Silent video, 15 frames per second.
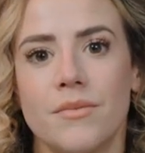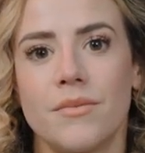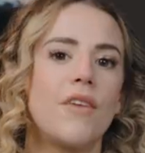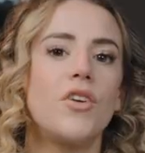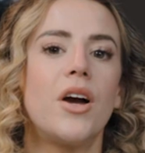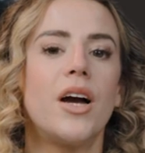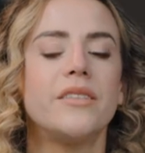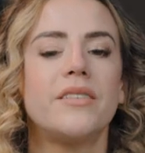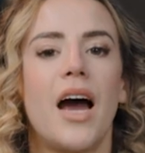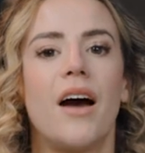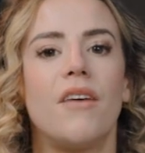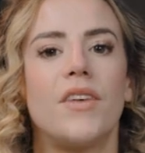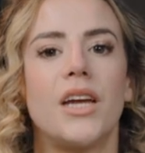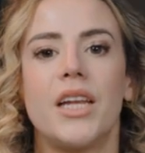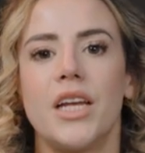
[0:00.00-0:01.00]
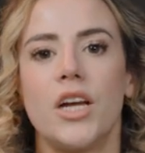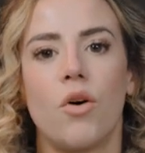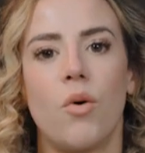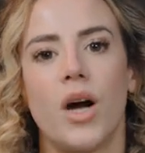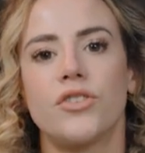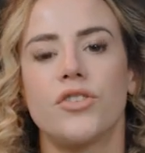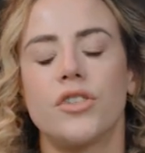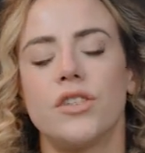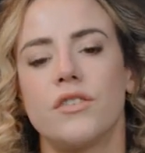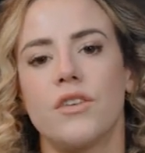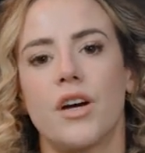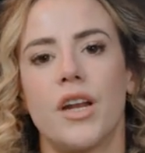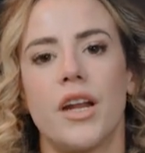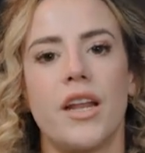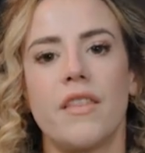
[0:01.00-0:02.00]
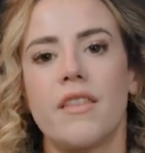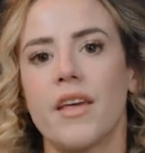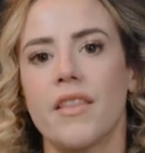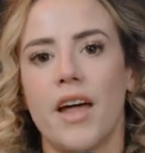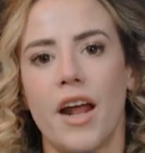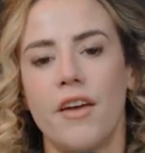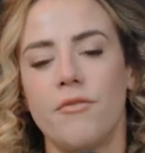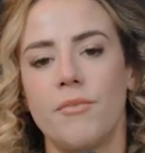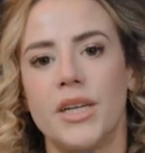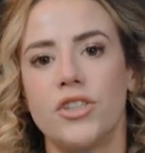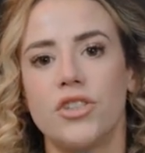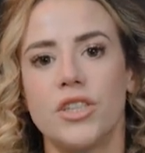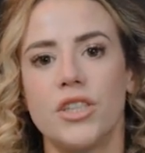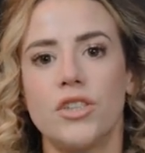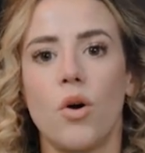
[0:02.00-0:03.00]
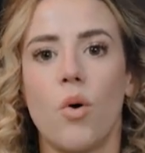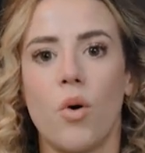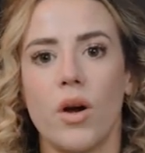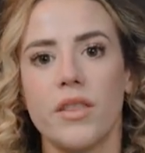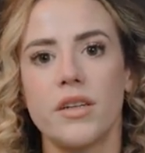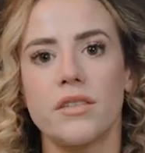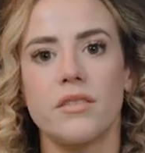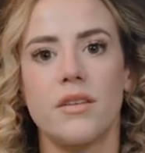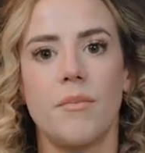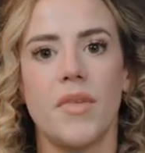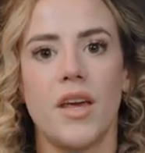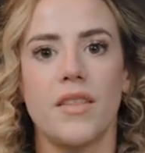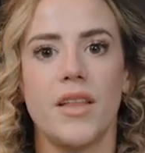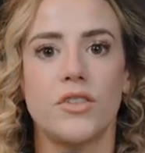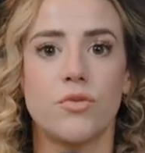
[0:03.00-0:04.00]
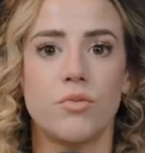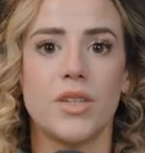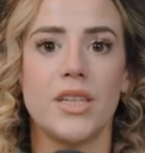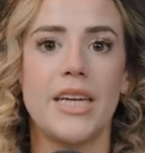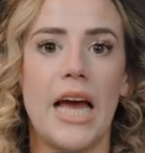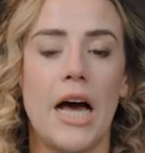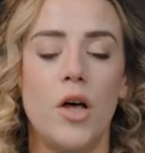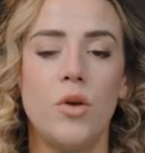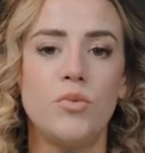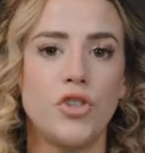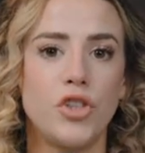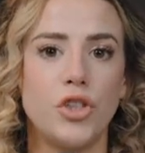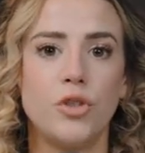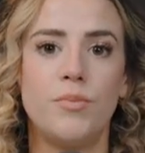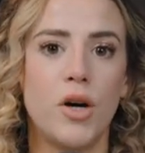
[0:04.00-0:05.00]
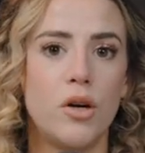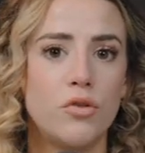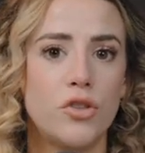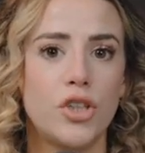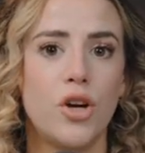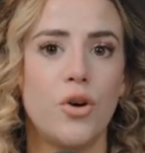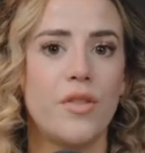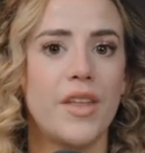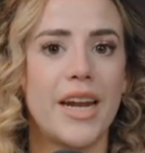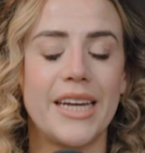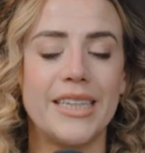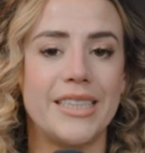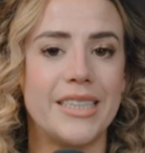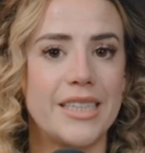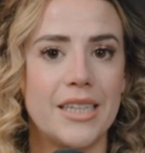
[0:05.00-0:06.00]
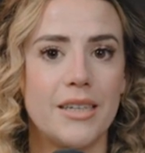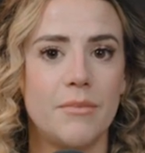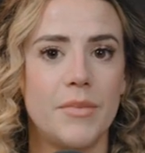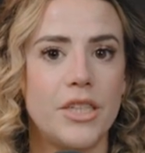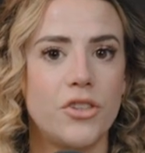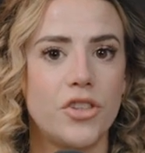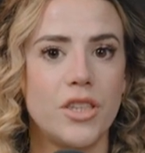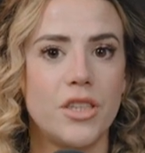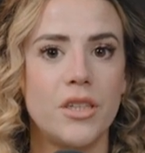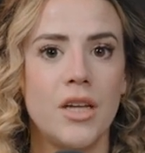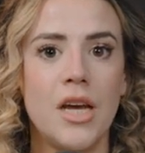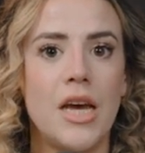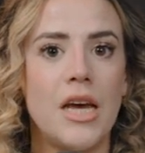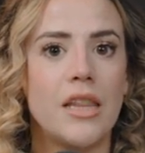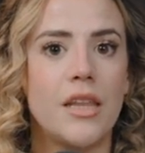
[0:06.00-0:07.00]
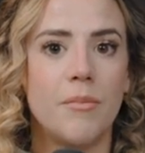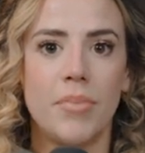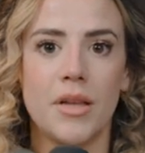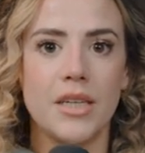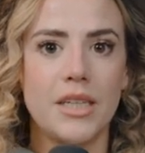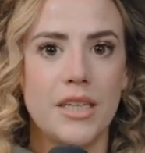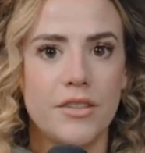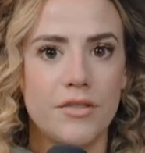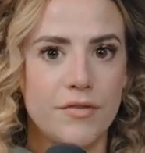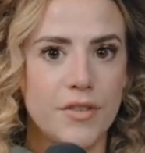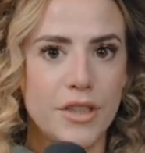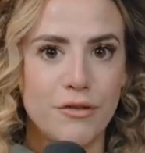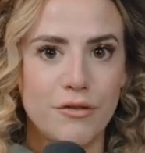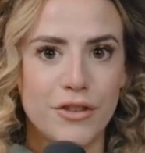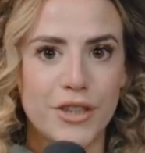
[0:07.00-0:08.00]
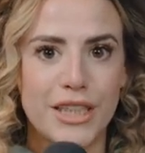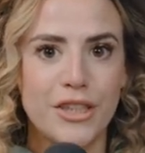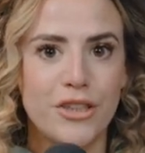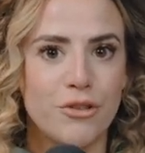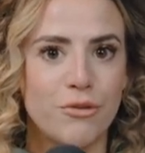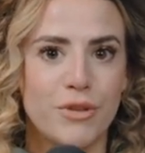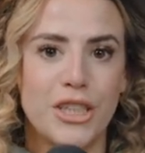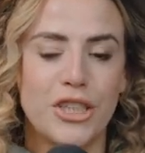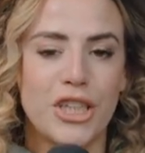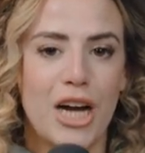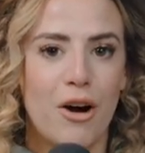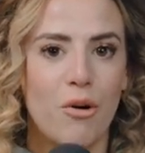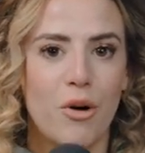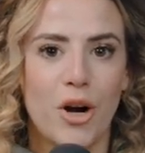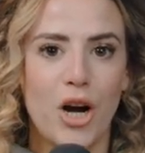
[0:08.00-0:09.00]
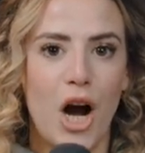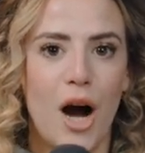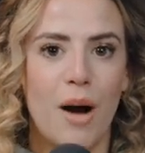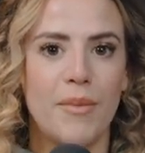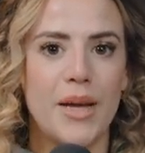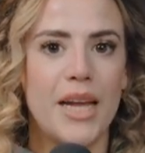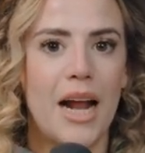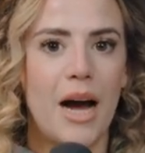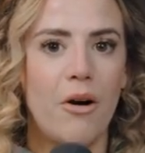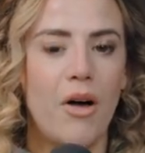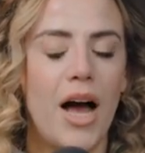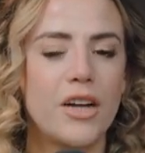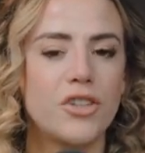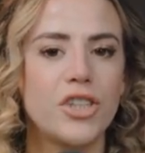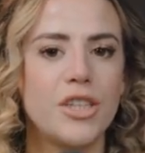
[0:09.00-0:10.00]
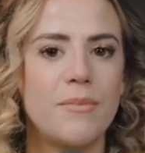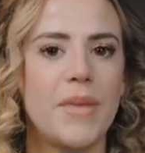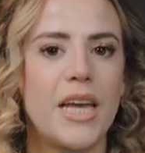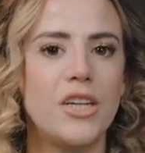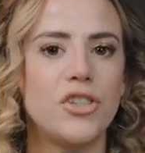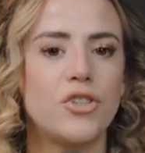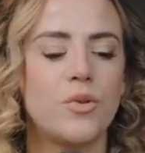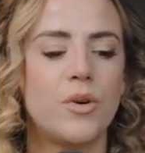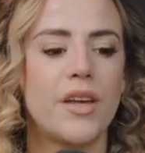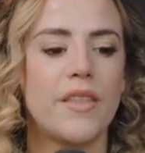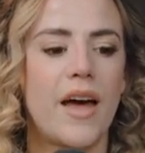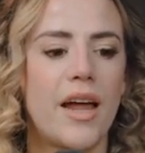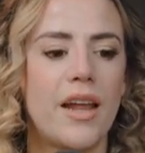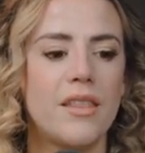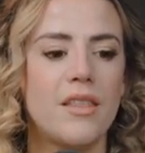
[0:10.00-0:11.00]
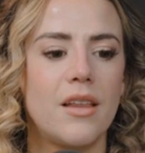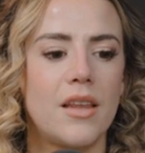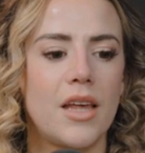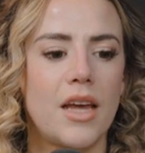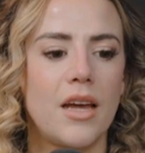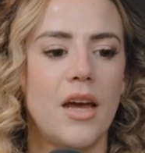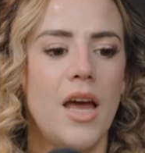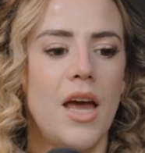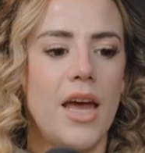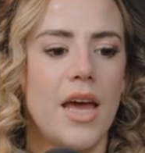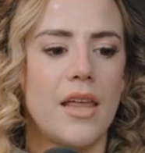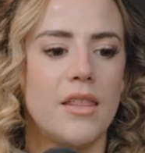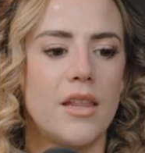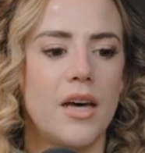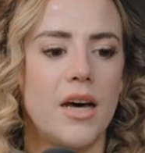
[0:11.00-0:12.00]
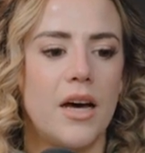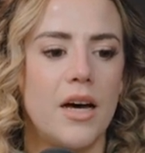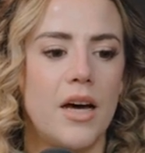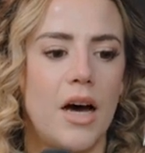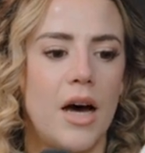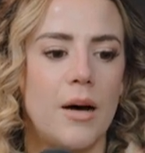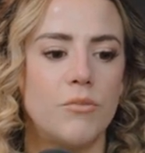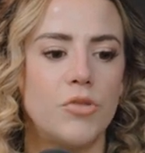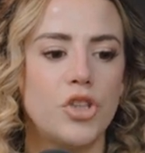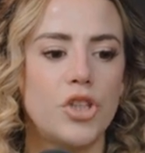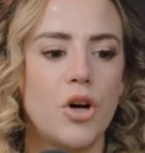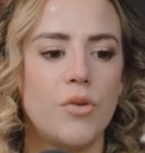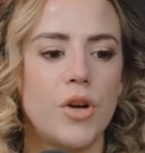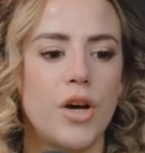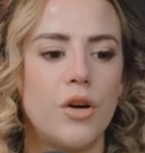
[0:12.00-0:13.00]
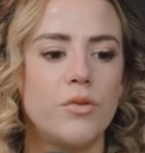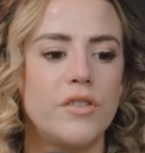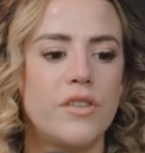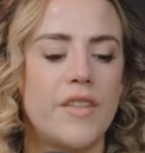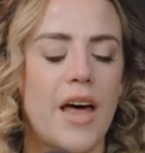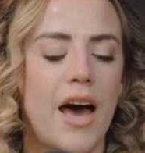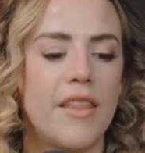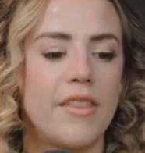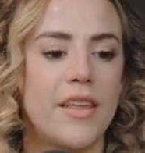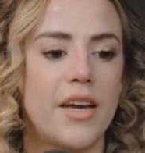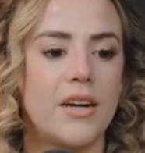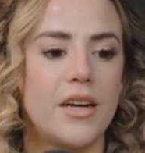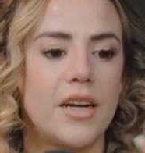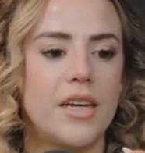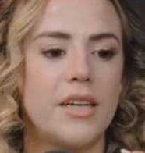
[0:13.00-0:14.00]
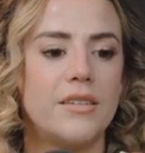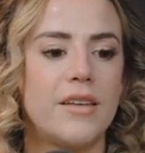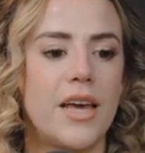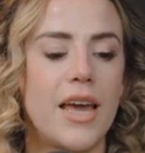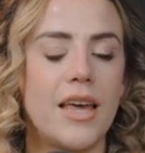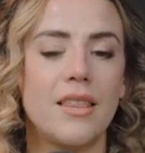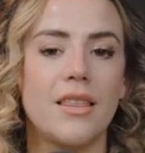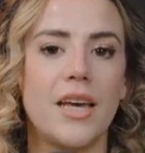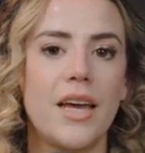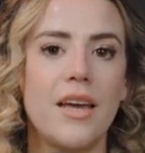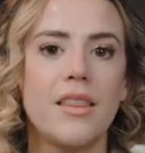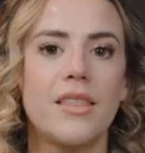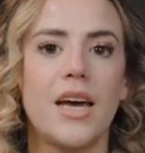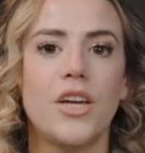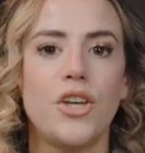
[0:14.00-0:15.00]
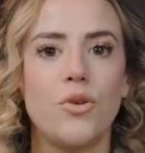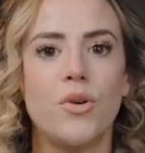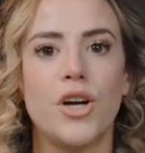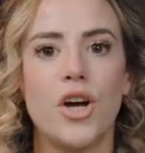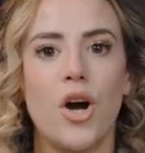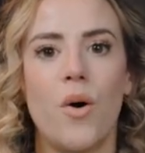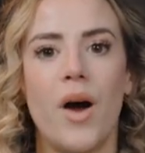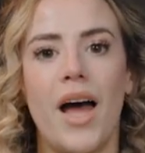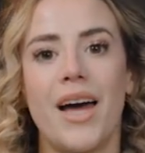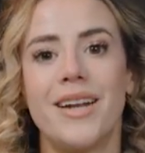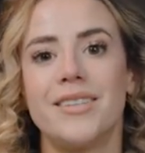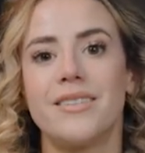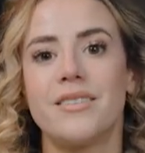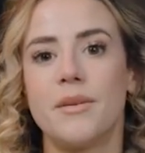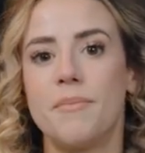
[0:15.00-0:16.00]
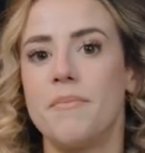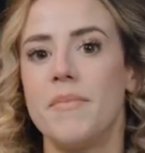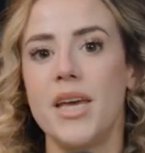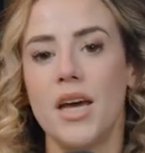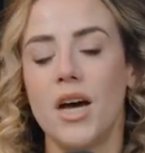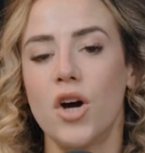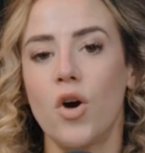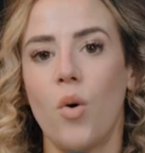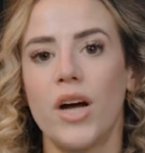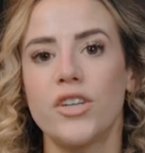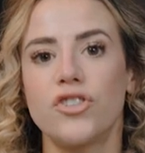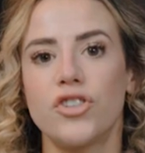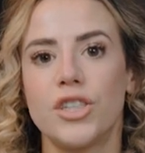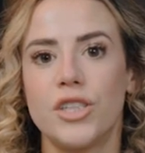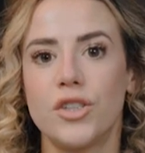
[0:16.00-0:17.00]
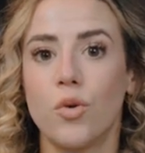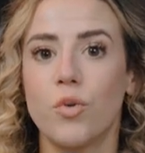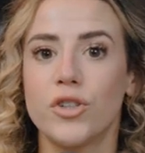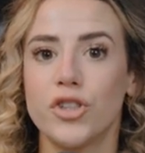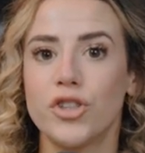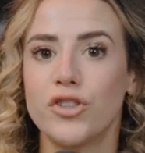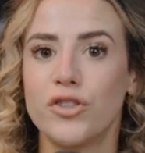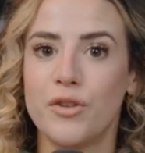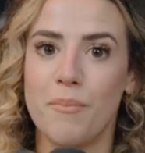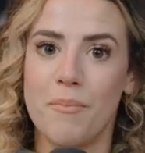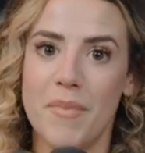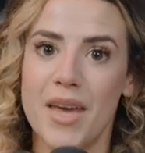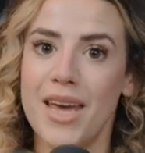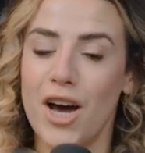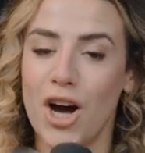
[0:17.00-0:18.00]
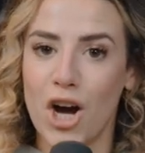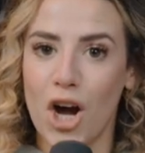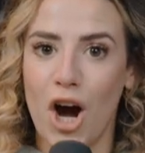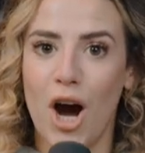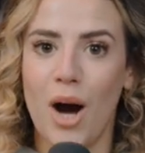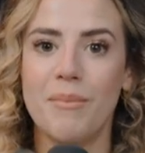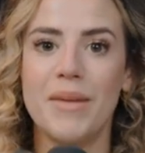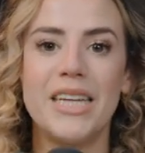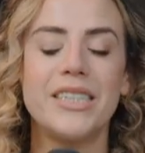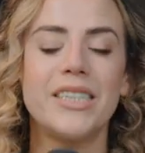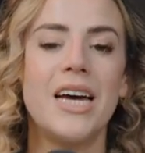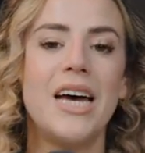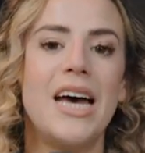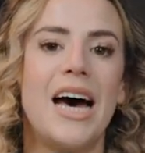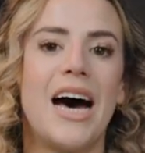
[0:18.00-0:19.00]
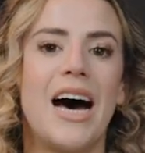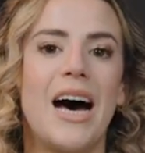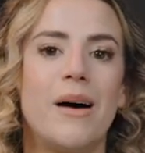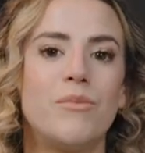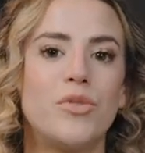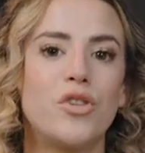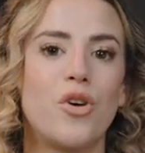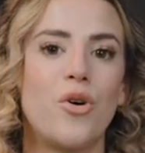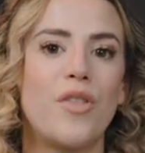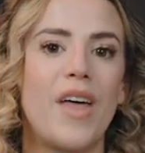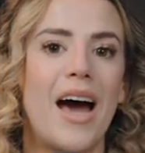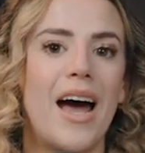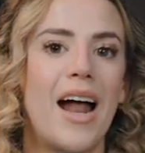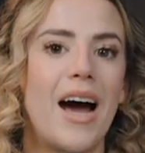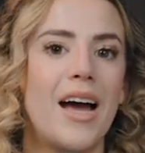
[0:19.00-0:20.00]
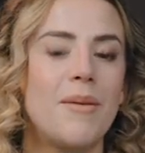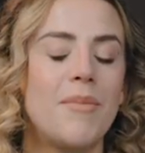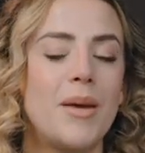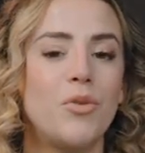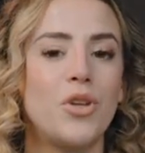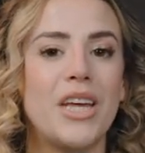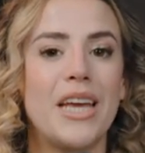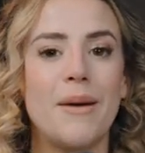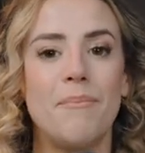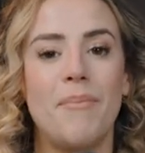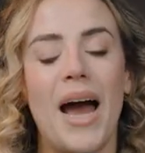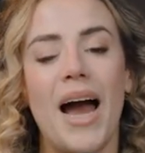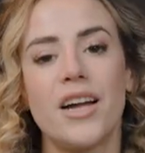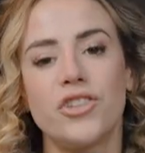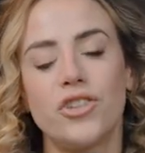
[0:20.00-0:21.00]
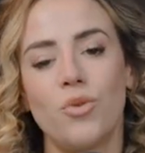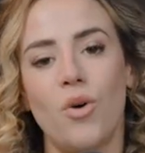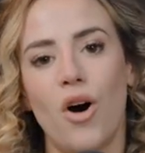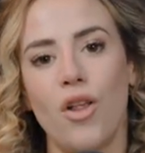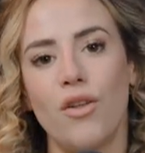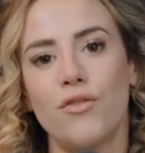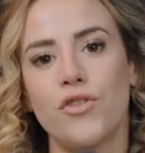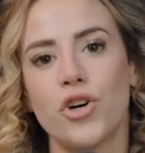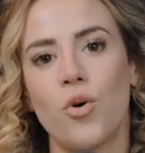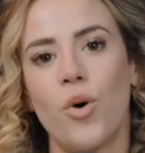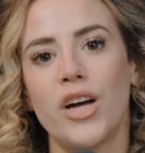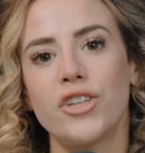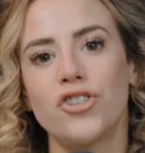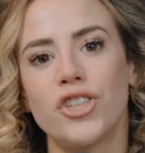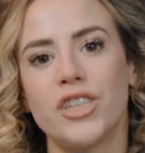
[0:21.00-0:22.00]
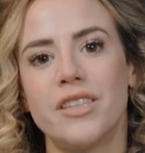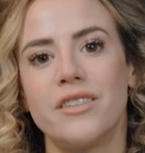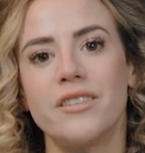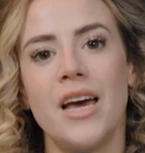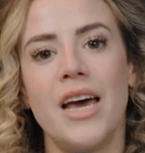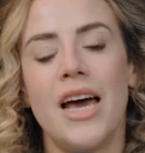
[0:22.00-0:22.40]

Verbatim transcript: If you guys have any questions on anything that I've mentioned, or there's something that's really helped you post-show that I didn't mention, then please feel free to reach out or comment. I'll actually make sure that in the link, in the um, show notes, that there is a link that you can go ahead and submit a question or just submit a comment um, so that I'm able to get back to all of the questions,